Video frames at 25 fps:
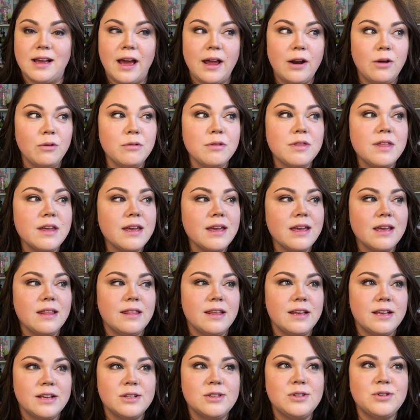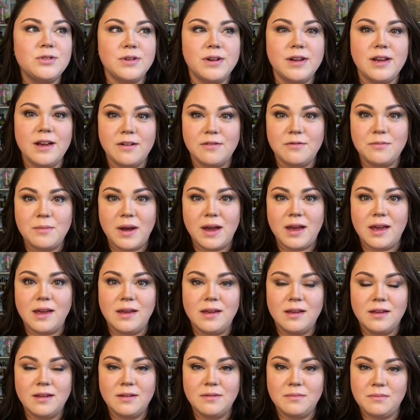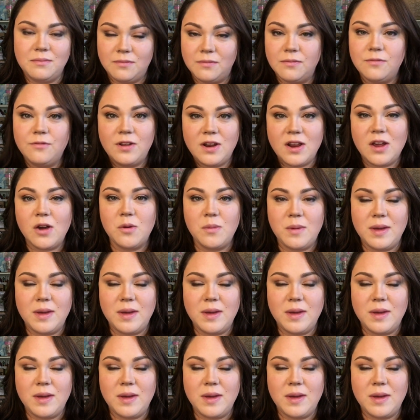I don't think in the history of my video